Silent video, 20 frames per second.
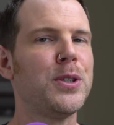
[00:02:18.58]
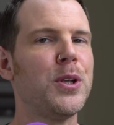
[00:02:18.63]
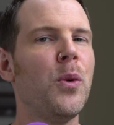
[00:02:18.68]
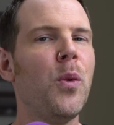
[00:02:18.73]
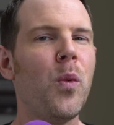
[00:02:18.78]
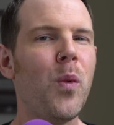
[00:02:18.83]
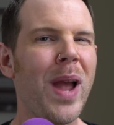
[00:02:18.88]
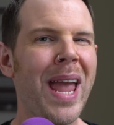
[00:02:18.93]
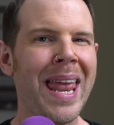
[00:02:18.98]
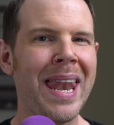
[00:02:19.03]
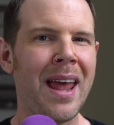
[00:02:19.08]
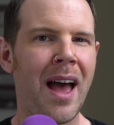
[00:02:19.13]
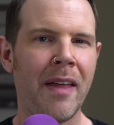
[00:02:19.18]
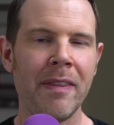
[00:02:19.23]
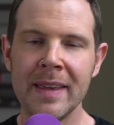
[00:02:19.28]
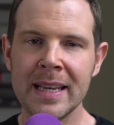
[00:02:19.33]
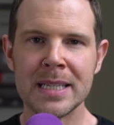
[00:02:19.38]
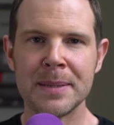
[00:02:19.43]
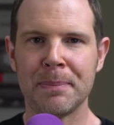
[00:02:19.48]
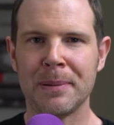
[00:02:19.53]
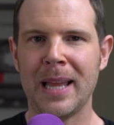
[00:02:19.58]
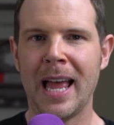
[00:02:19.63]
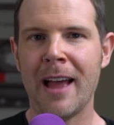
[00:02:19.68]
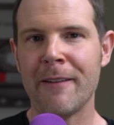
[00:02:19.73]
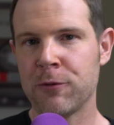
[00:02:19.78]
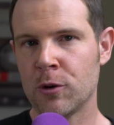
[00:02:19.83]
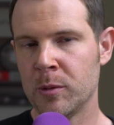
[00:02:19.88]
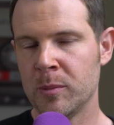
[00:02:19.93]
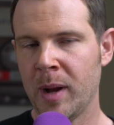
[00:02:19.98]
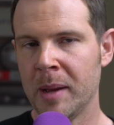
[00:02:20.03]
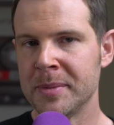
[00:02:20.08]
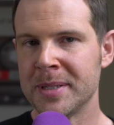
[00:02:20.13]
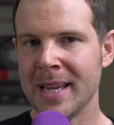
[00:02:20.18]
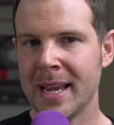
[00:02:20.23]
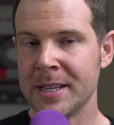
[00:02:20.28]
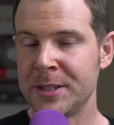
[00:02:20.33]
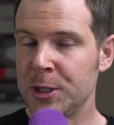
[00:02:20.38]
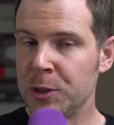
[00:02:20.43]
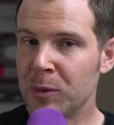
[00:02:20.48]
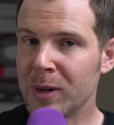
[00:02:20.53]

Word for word: to win on these platform websites,